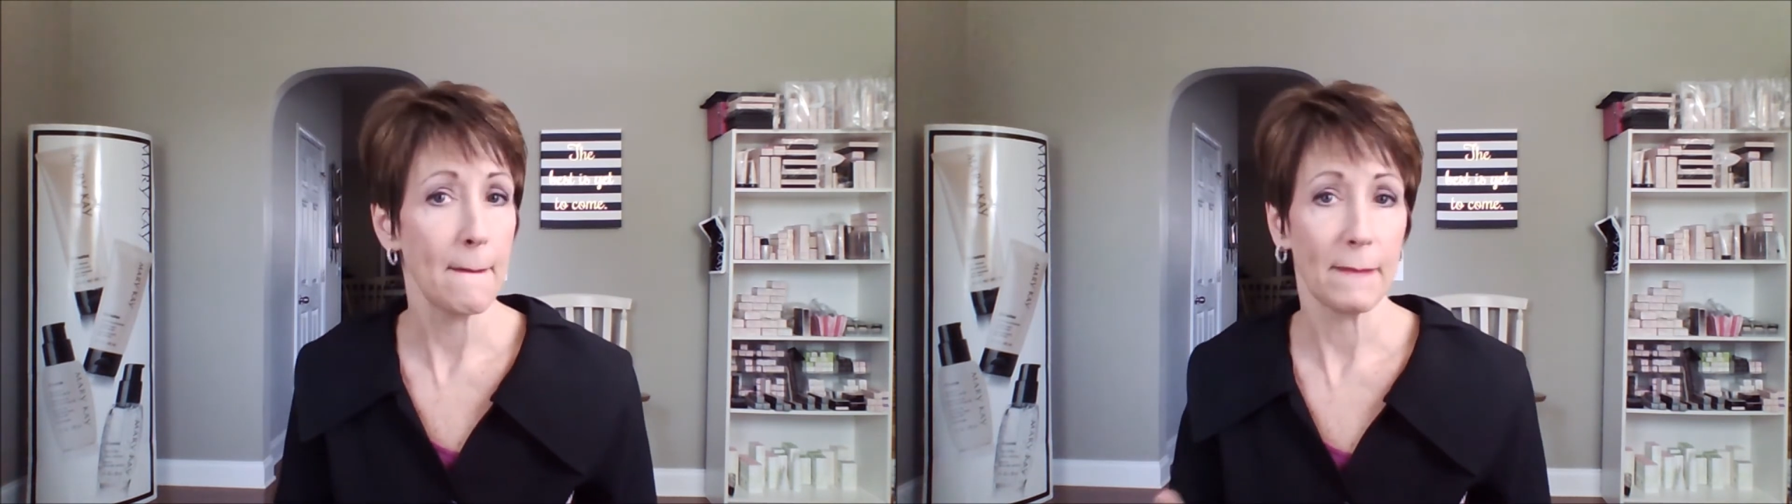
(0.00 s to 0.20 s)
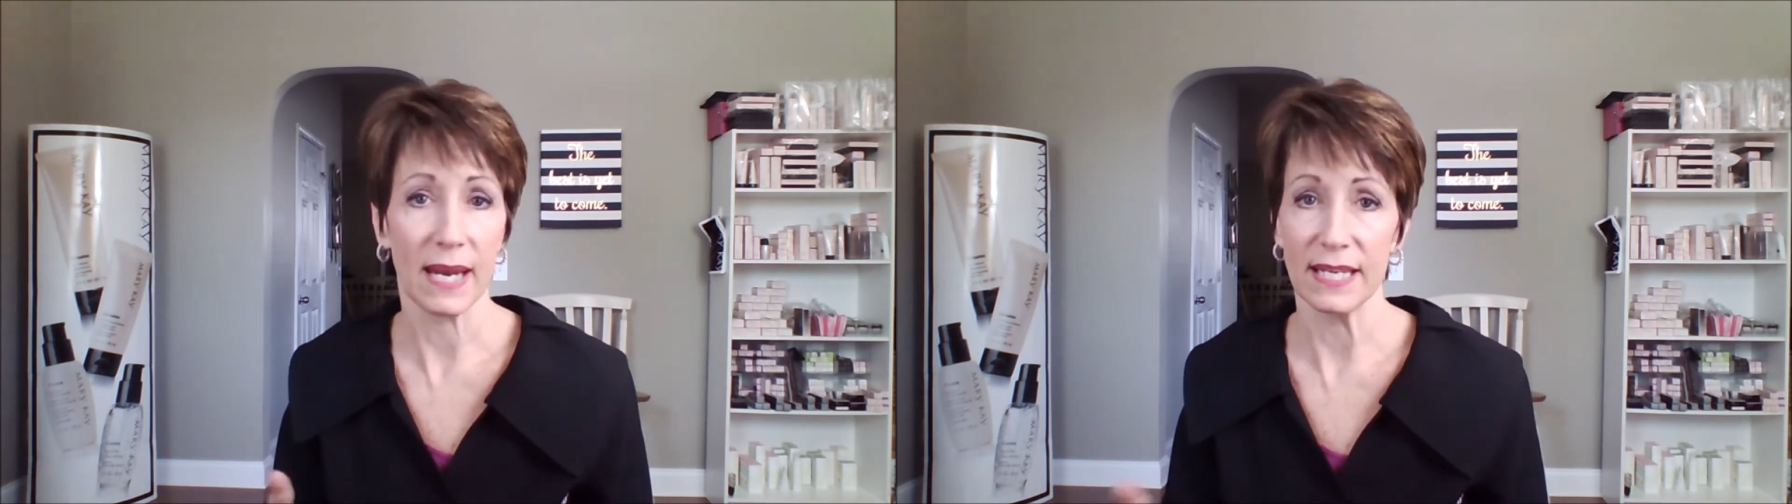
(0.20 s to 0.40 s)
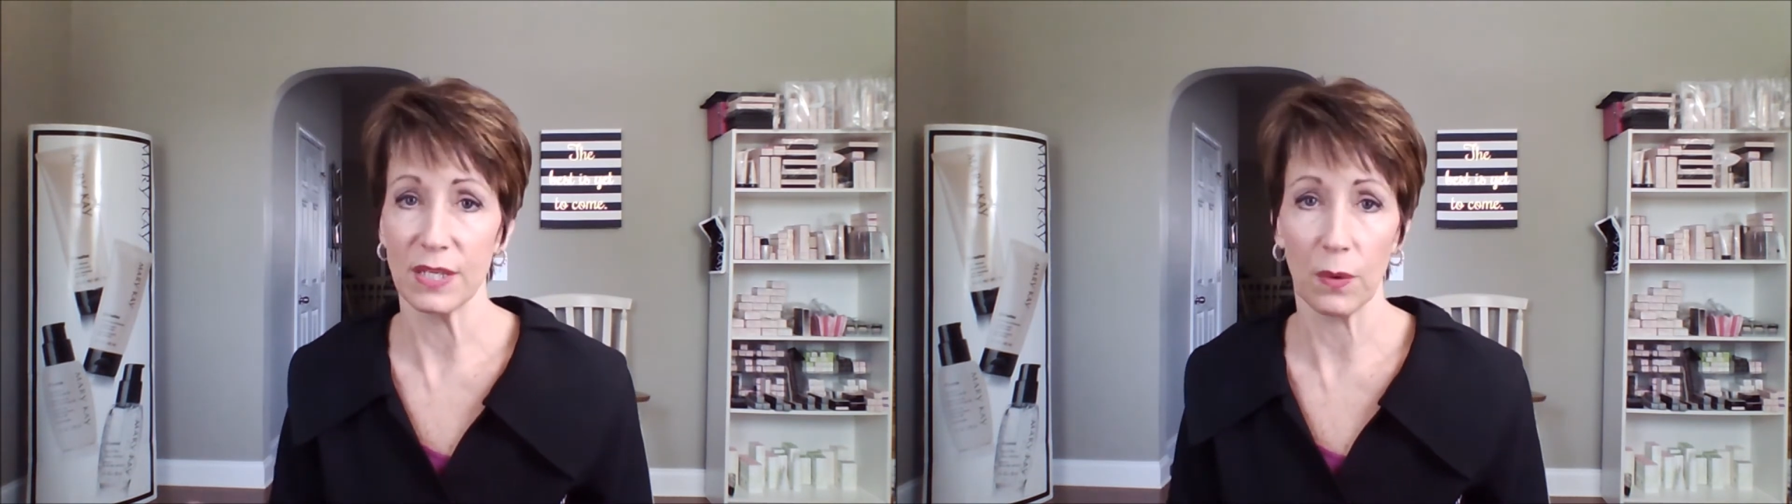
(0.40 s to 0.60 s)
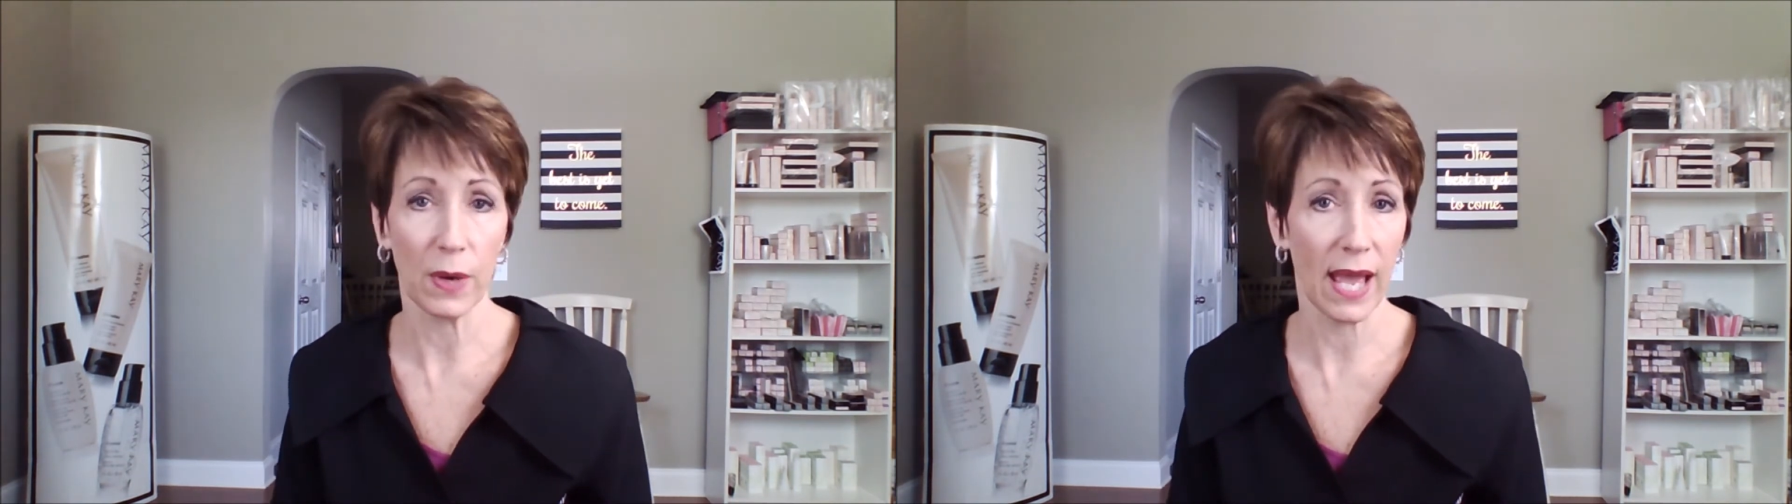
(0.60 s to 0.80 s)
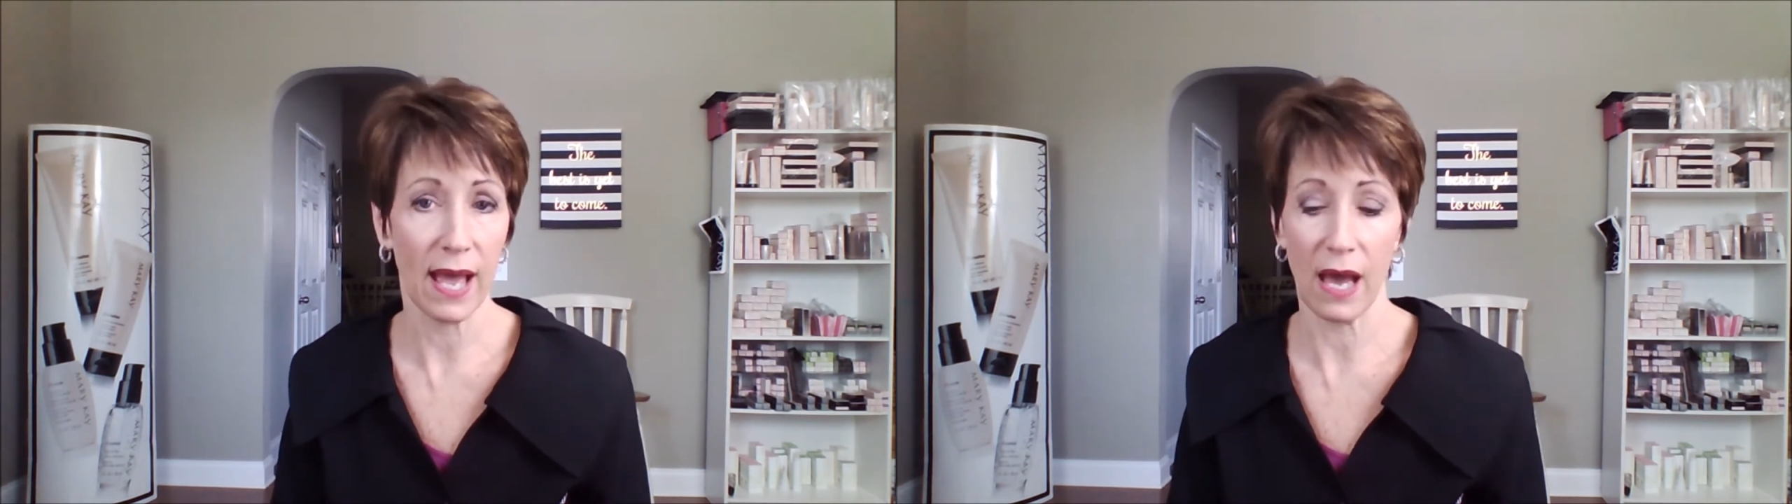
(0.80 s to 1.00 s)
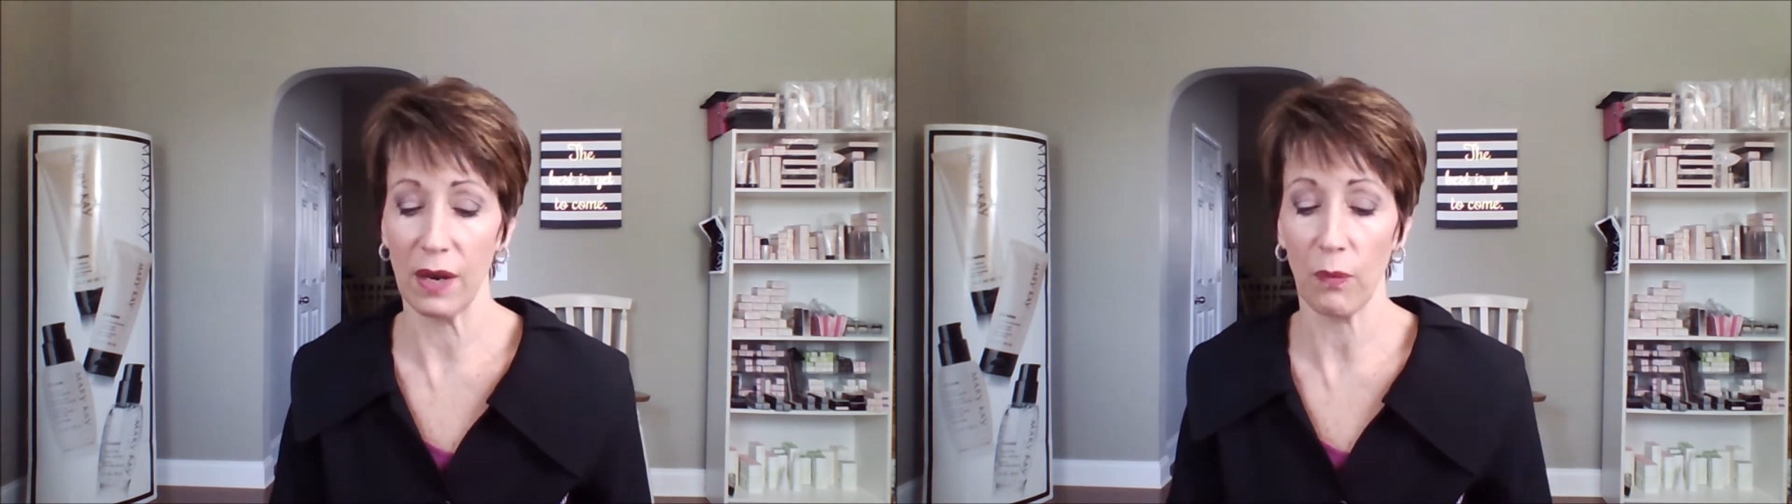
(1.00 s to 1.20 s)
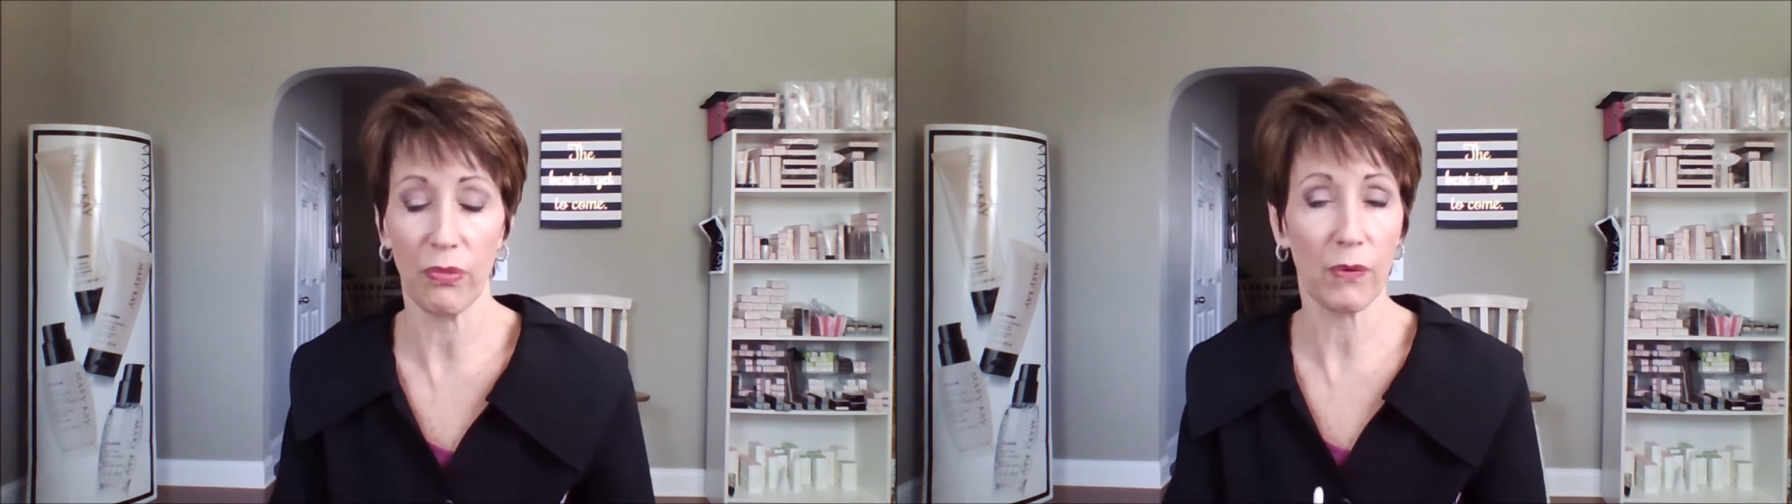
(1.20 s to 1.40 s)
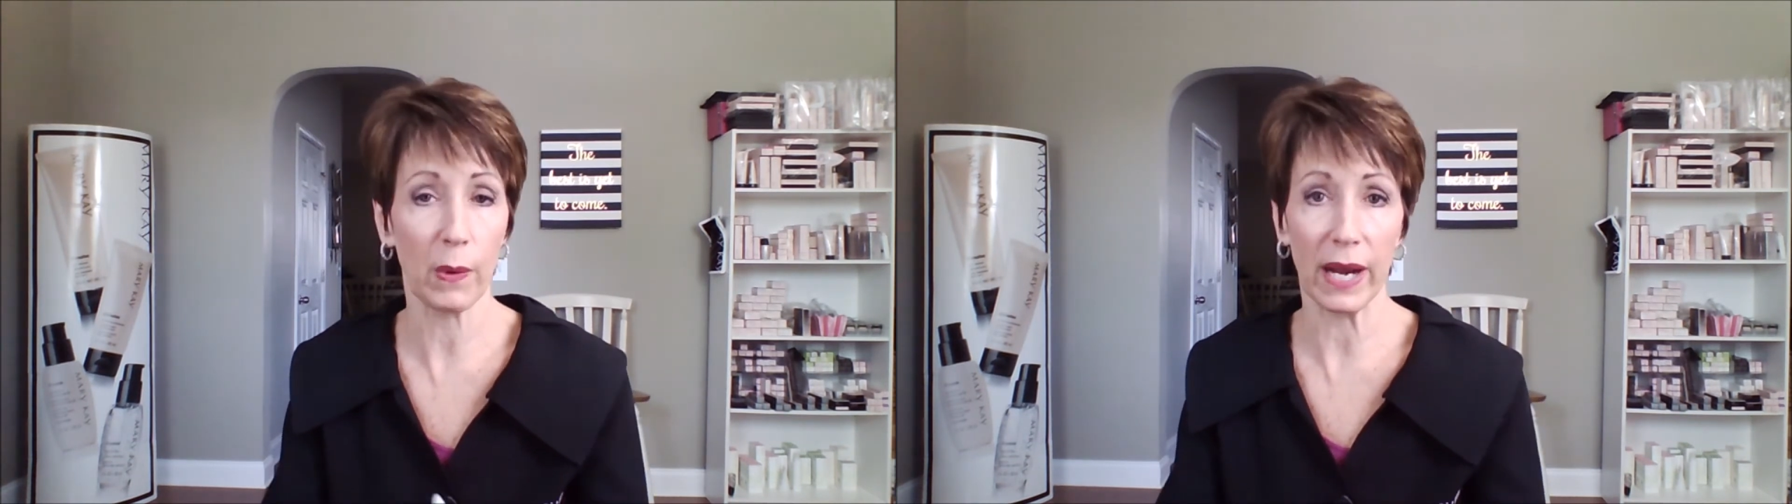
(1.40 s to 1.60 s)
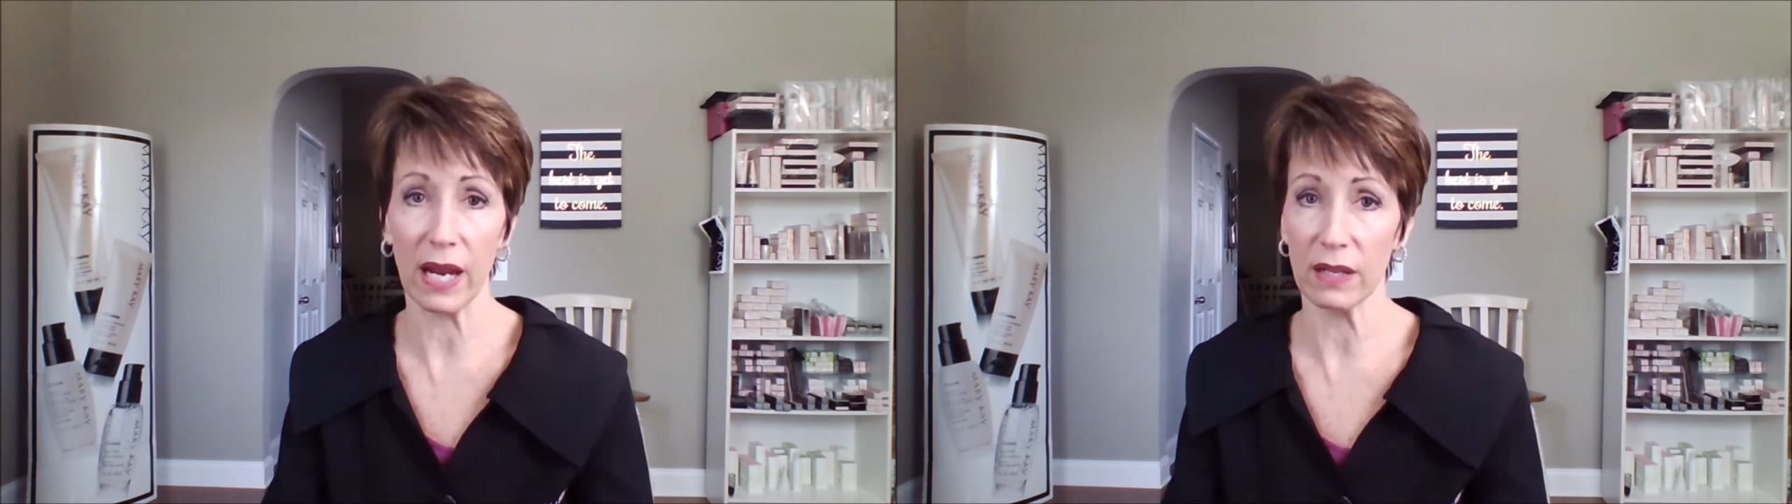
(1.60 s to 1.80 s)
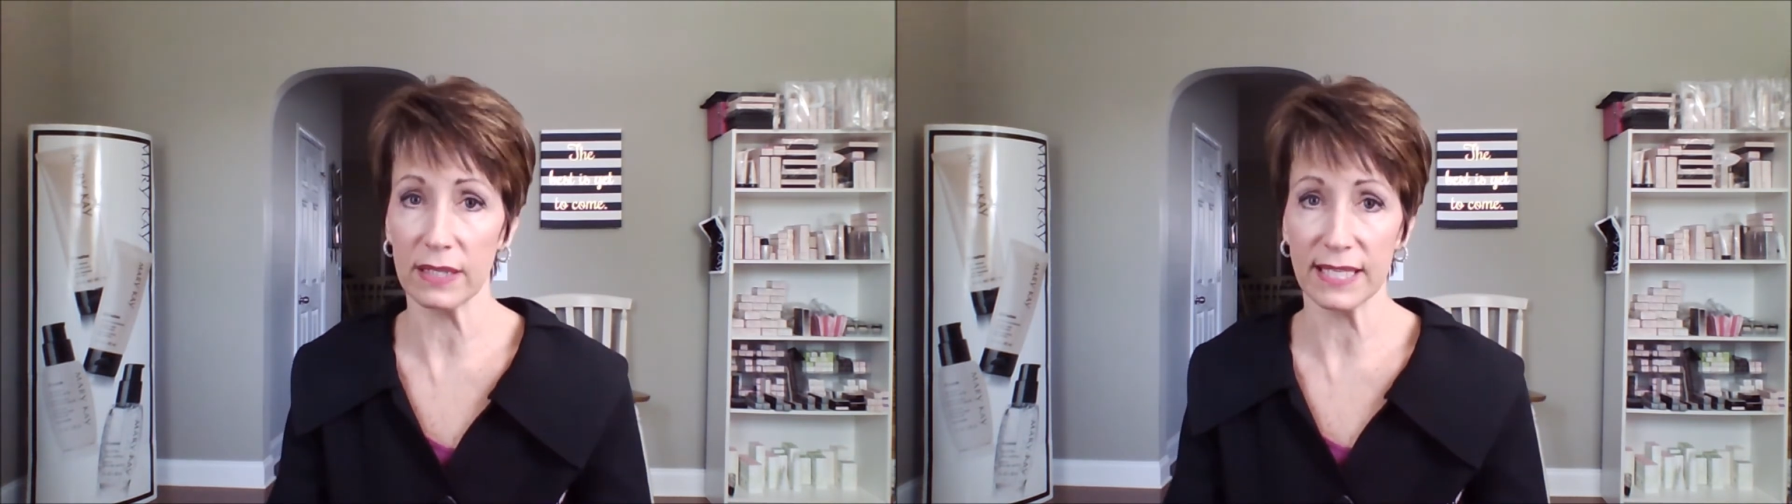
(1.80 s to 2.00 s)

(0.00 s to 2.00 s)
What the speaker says: But I don't throw it out on the